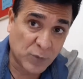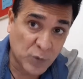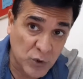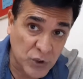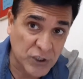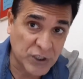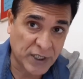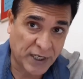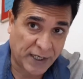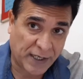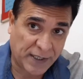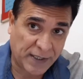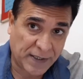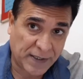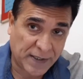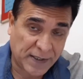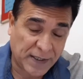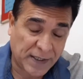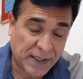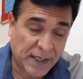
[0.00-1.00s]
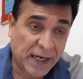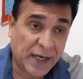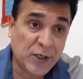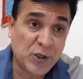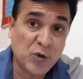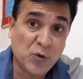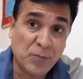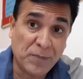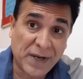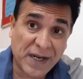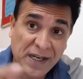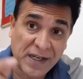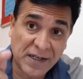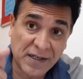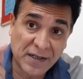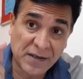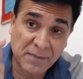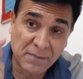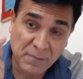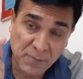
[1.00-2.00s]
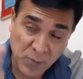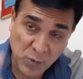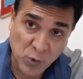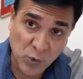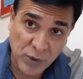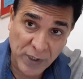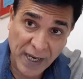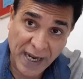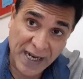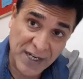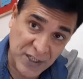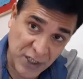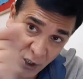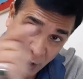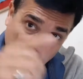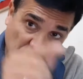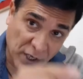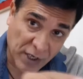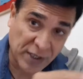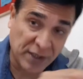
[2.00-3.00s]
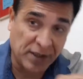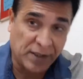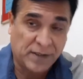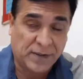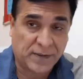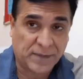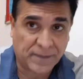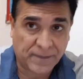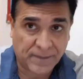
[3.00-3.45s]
sign and you make moon as your Lagna,